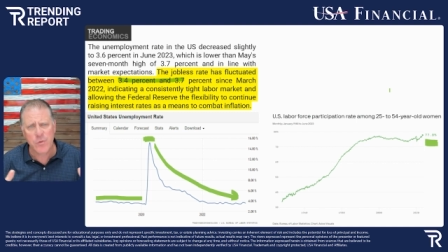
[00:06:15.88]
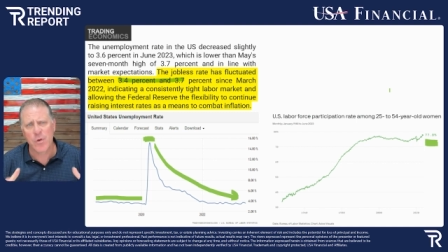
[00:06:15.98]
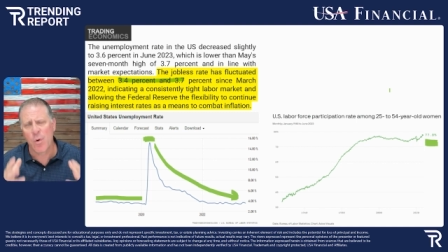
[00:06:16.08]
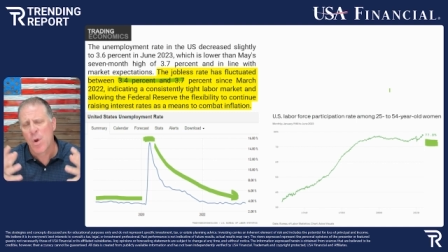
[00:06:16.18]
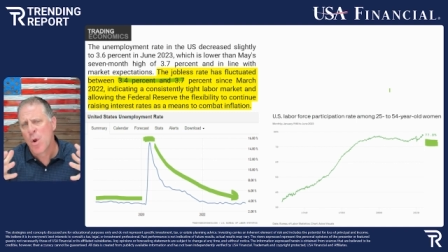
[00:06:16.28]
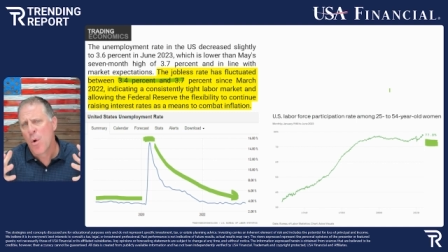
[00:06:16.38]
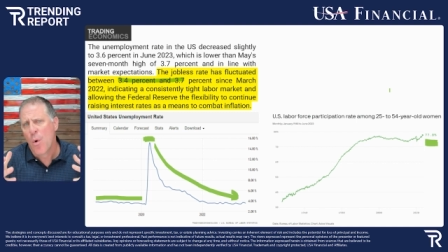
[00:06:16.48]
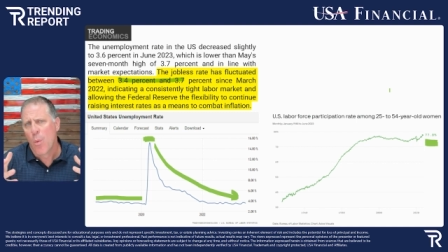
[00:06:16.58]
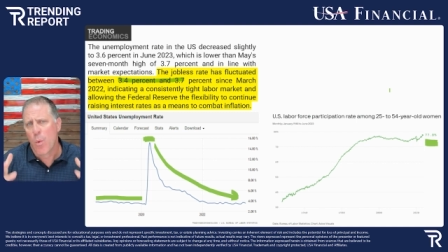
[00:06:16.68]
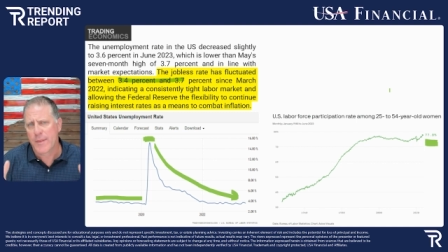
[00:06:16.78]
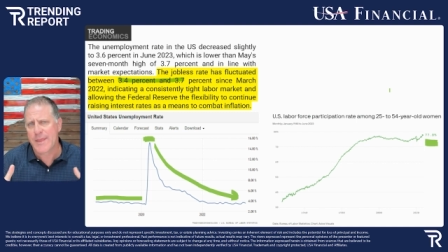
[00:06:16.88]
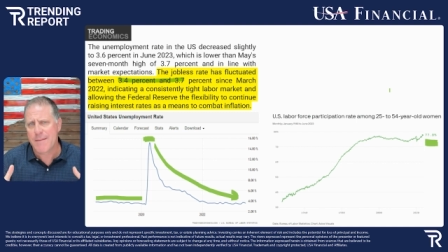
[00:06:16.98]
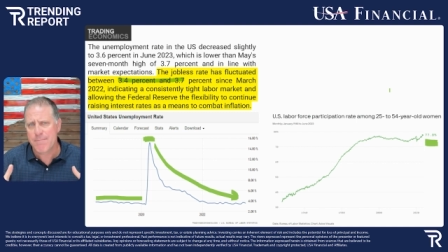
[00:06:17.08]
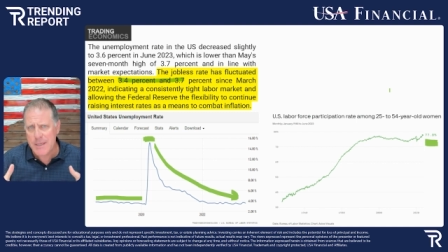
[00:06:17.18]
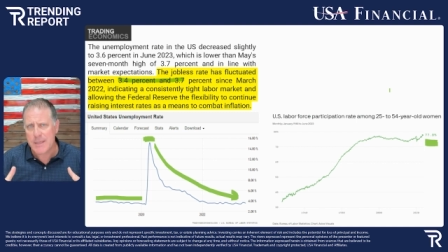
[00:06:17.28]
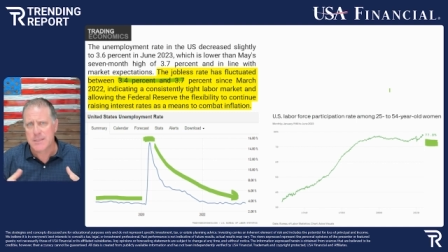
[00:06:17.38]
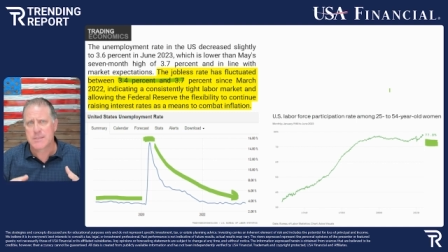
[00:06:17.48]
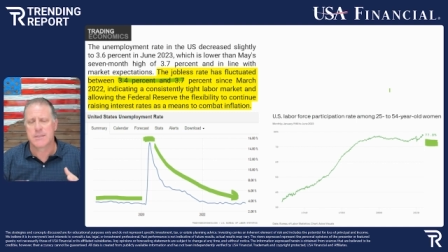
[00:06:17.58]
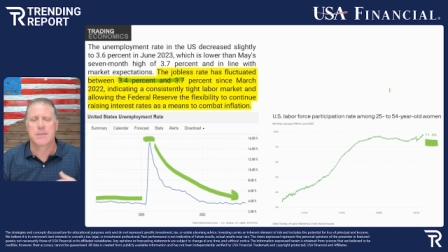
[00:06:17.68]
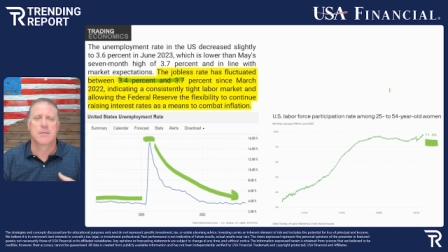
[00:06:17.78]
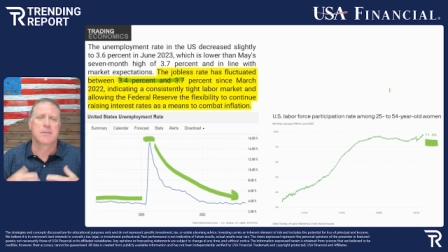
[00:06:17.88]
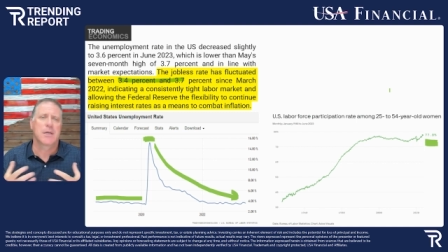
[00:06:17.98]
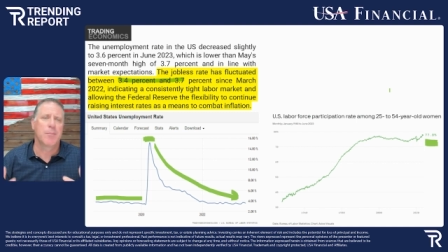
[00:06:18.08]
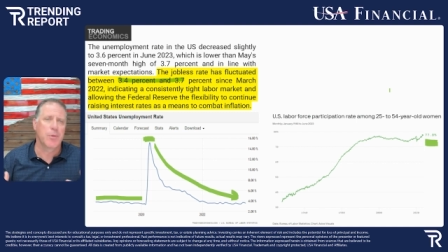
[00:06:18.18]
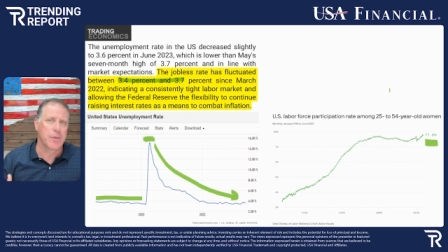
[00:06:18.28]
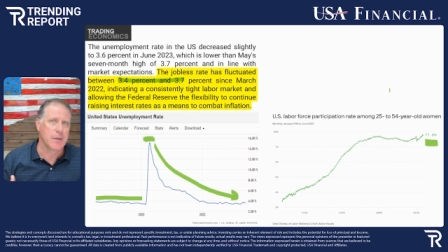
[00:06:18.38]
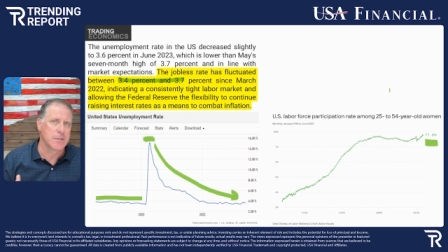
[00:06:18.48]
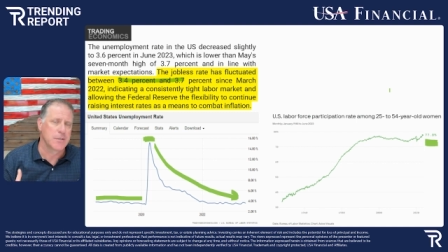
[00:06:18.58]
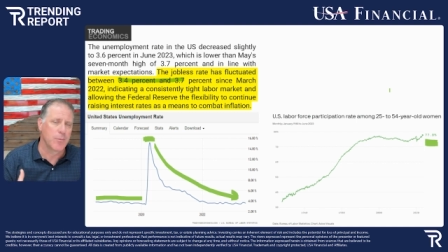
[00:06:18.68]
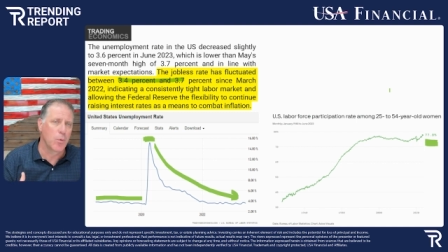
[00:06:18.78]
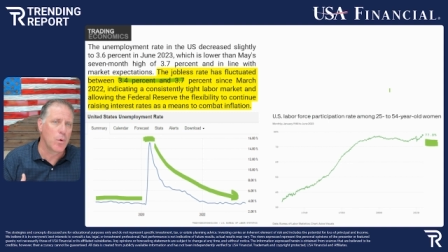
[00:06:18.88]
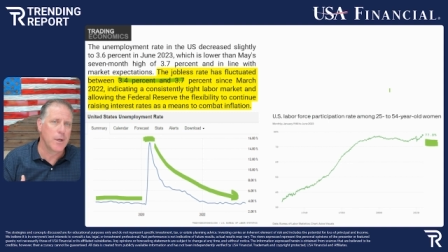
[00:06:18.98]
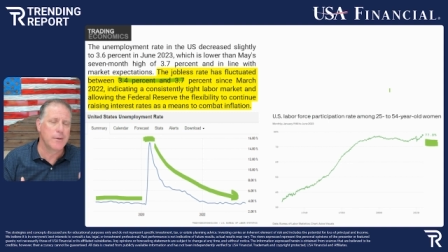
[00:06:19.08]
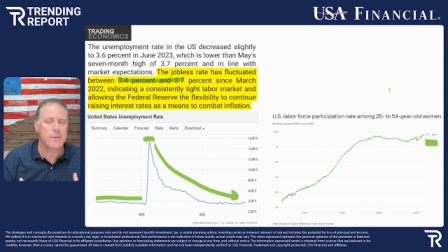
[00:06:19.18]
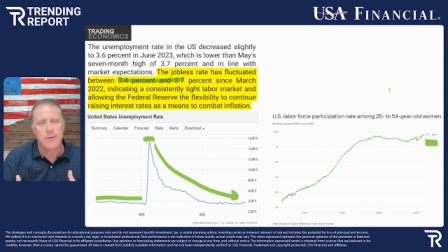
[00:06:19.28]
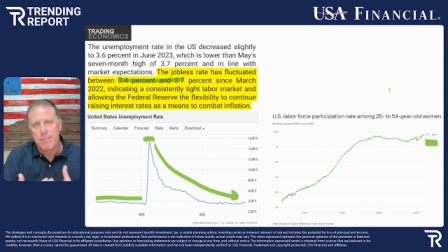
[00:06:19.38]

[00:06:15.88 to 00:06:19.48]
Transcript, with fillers: So what that means is a couple of things. Number one,